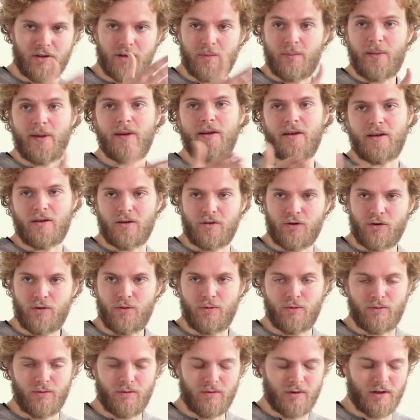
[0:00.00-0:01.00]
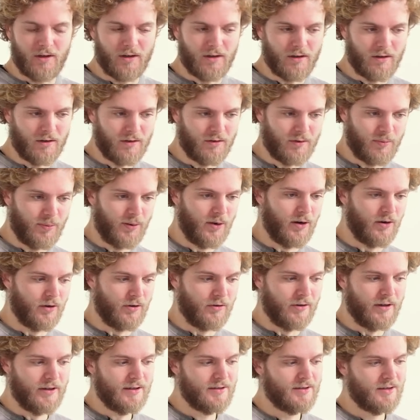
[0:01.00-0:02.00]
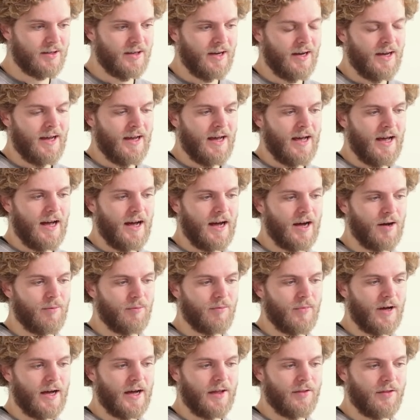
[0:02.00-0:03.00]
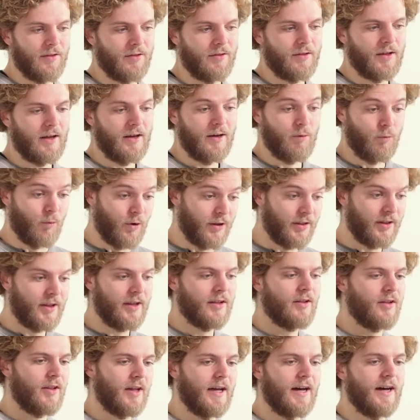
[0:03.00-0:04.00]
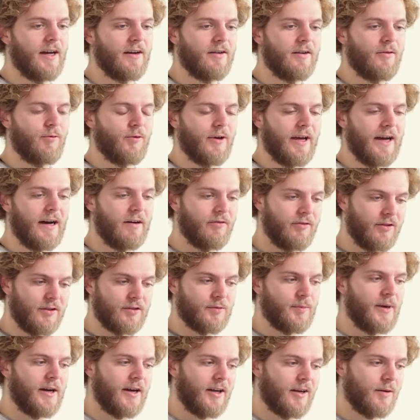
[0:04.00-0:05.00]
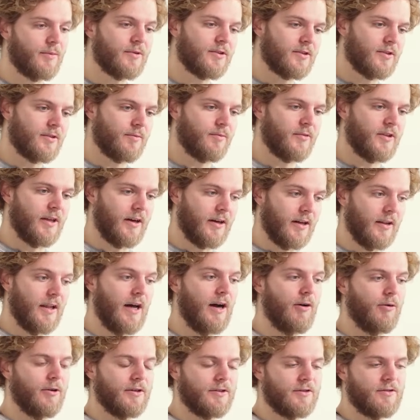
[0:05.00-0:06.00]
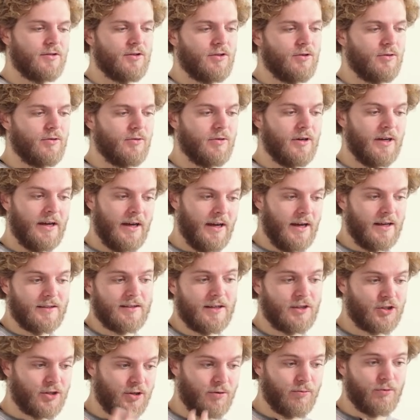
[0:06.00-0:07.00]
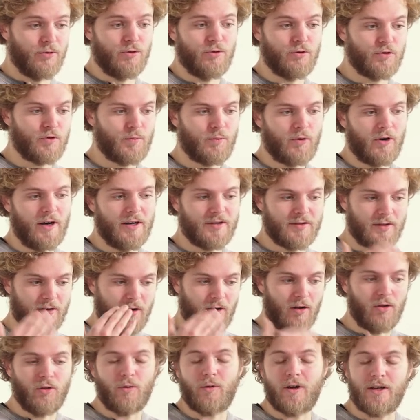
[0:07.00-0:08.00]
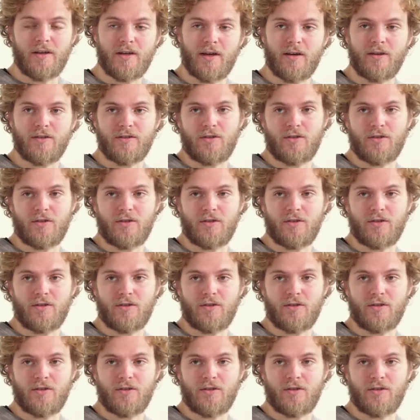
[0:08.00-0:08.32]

depending on who uh, the partner is. Um, and within that, we have these mechanisms that allow us to essentially reduce pricing all the way down